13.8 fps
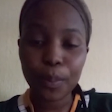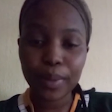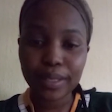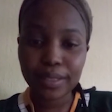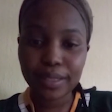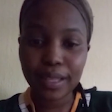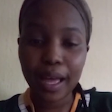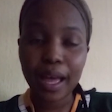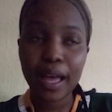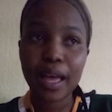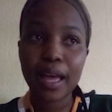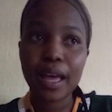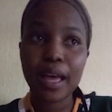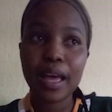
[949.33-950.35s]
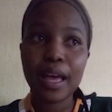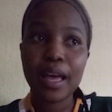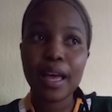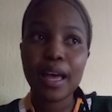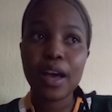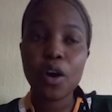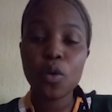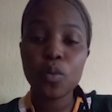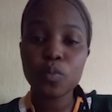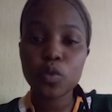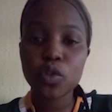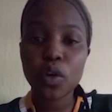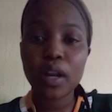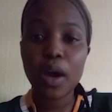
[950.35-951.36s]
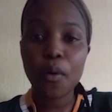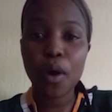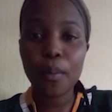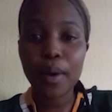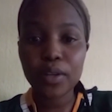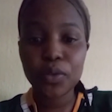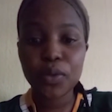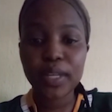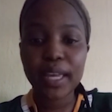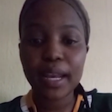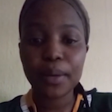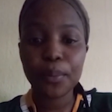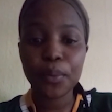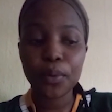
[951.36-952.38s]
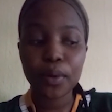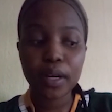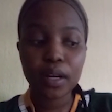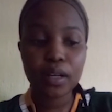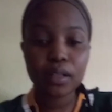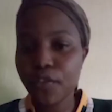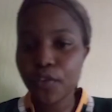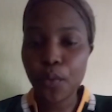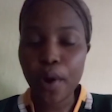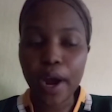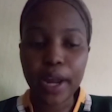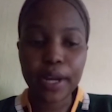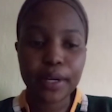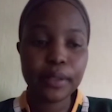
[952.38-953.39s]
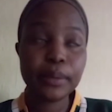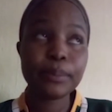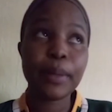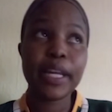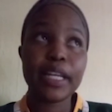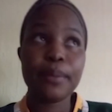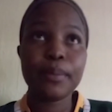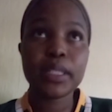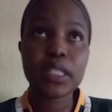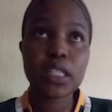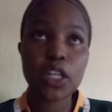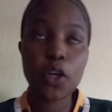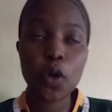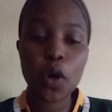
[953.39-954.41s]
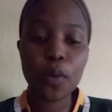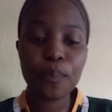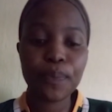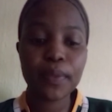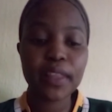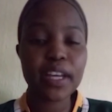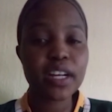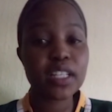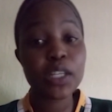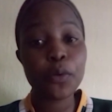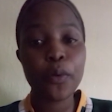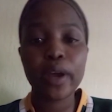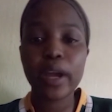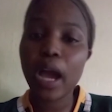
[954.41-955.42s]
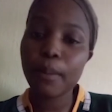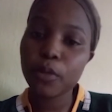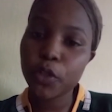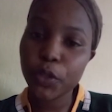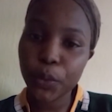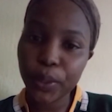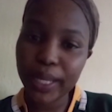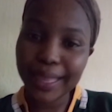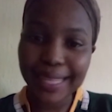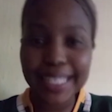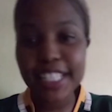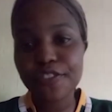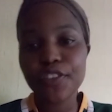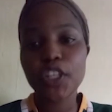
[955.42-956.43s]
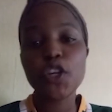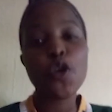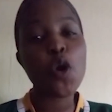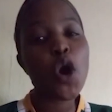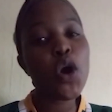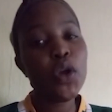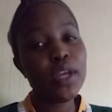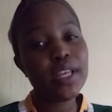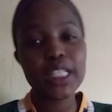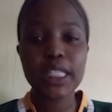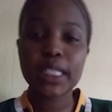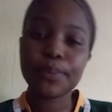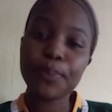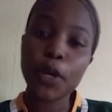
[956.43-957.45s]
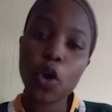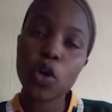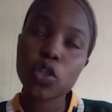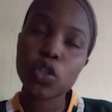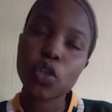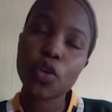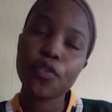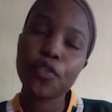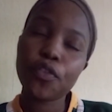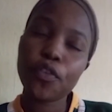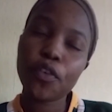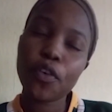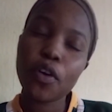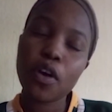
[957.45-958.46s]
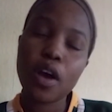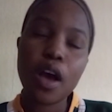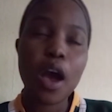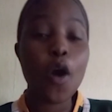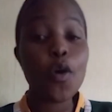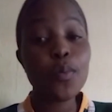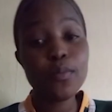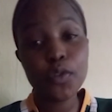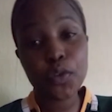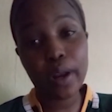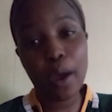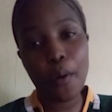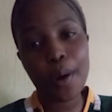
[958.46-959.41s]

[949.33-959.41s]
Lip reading: Mr. Mntwana Wabantu, ke a leboga. Everyone, my name is Tiko. The reason why I'm doing this video is because of Mntwana